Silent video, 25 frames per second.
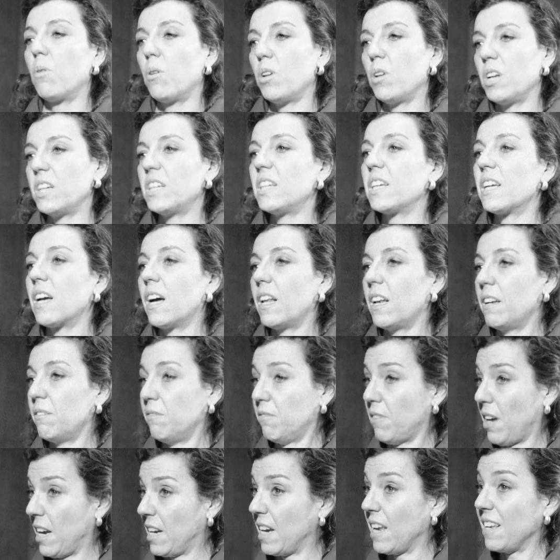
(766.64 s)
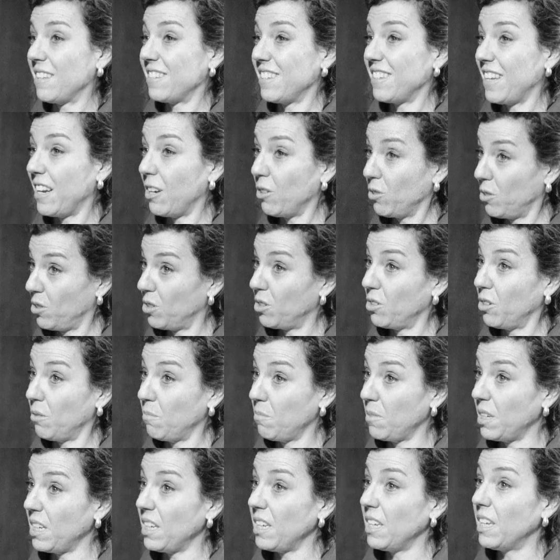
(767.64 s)
political and financial
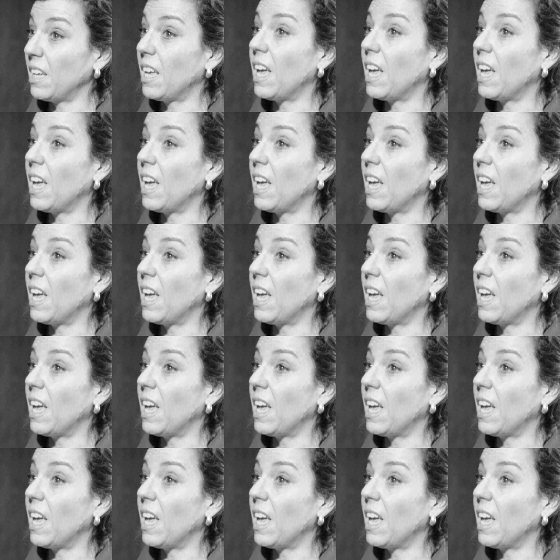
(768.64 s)
autonomy,